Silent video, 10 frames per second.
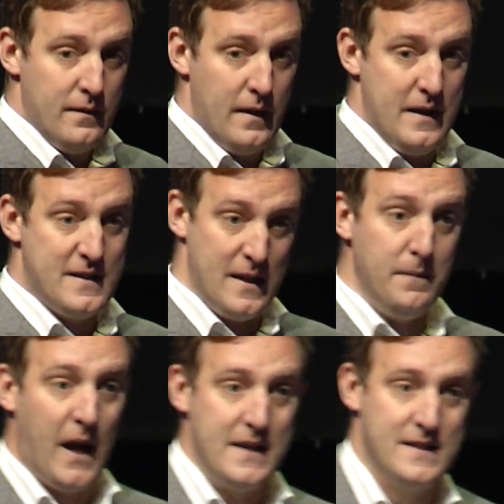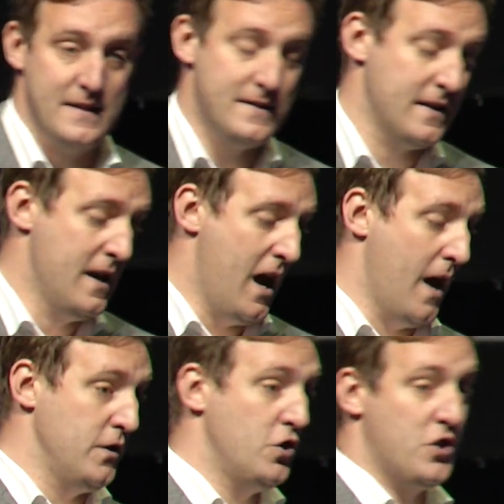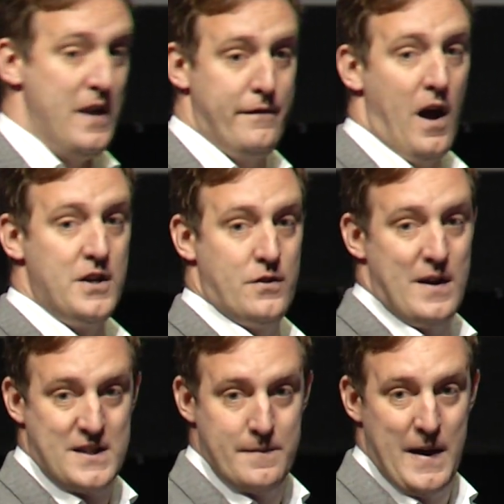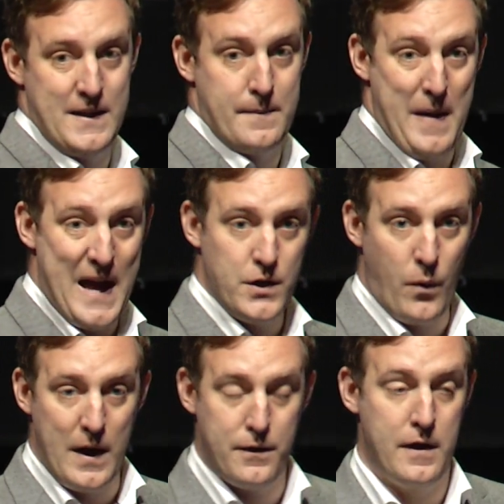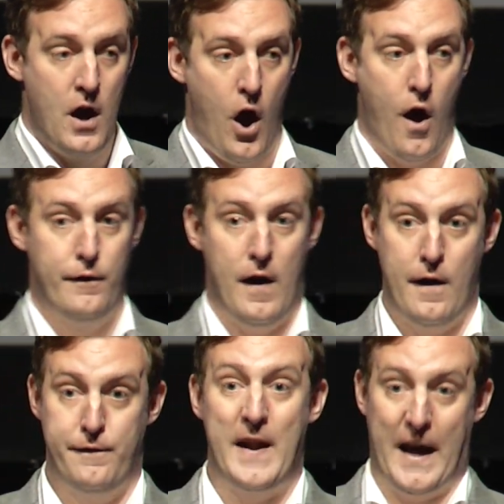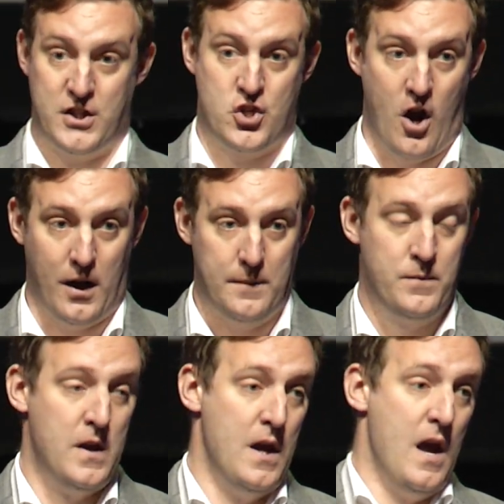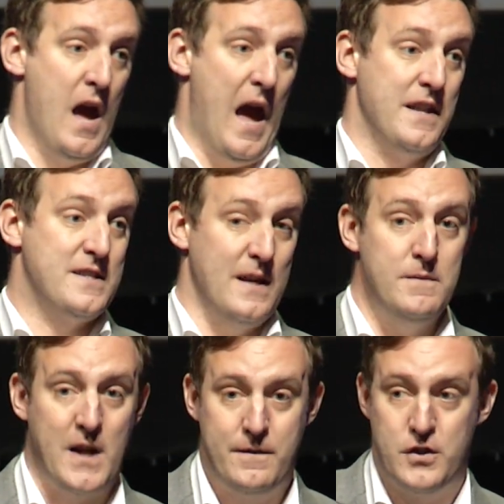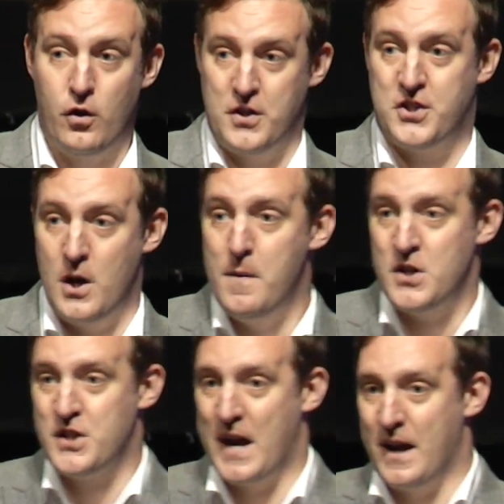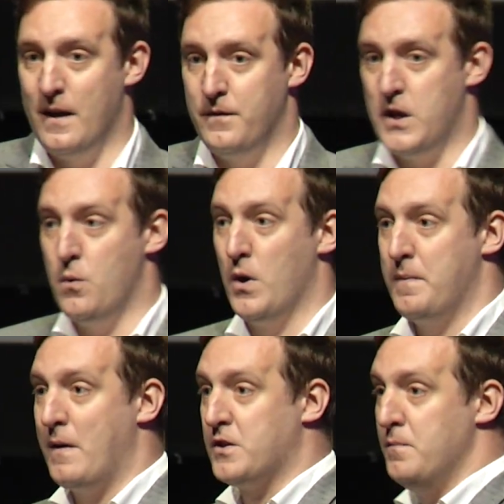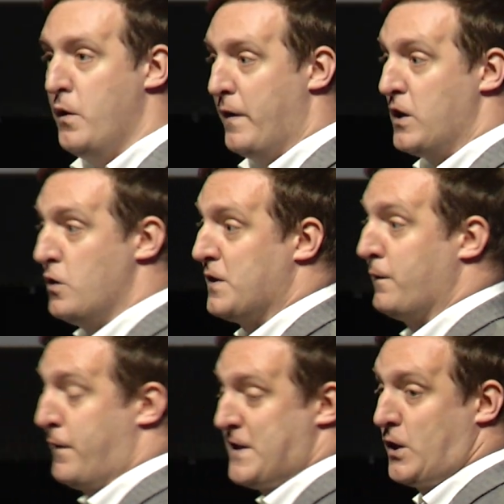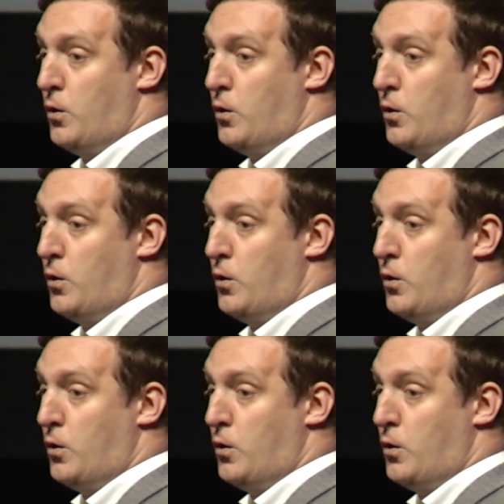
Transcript: in some cases, you should never underestimate the bandwidth of a FedEx truck. And sometimes you've got so much data that you want to be able to move it using physical